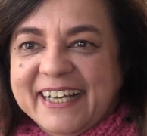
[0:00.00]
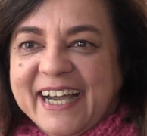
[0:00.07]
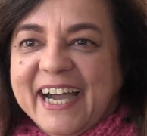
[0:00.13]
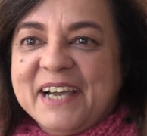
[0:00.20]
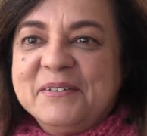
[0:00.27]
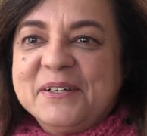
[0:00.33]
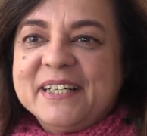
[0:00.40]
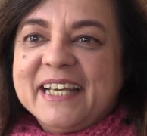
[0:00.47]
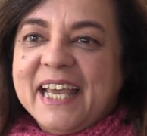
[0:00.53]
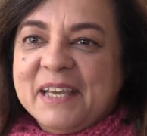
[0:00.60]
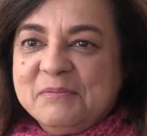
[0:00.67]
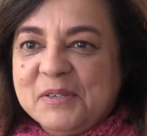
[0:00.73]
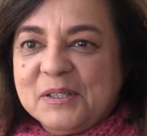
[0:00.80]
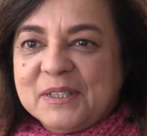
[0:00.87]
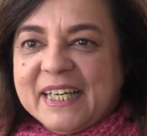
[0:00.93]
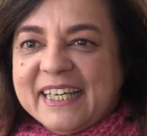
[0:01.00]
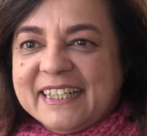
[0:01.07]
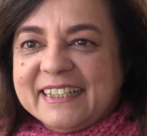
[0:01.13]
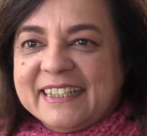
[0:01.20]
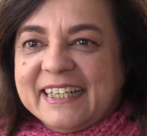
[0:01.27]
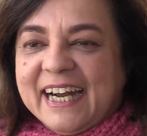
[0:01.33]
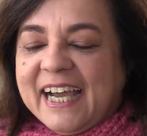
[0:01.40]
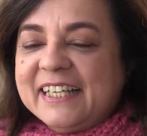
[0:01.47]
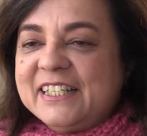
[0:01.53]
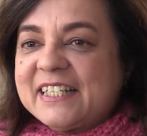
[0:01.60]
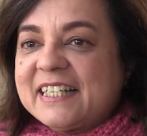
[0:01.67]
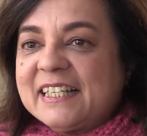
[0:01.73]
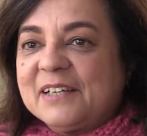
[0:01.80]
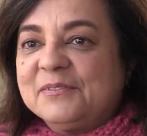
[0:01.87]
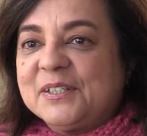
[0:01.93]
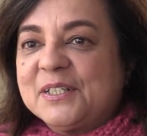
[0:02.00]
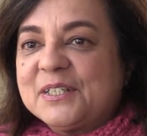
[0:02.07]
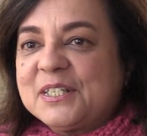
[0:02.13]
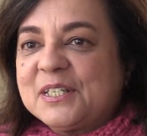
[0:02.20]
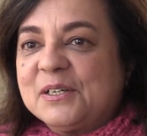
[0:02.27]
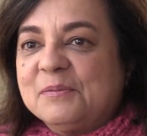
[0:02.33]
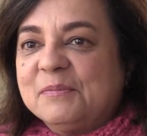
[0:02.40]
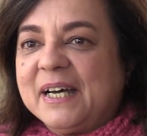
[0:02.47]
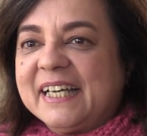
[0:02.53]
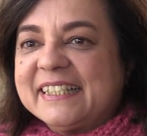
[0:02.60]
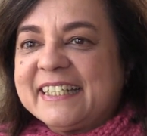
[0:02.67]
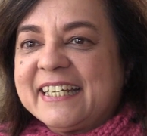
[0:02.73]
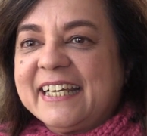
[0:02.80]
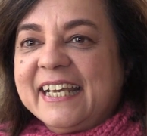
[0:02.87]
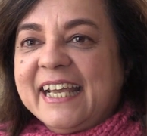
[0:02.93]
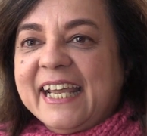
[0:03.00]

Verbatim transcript: I would emulate her. I just loved her so much.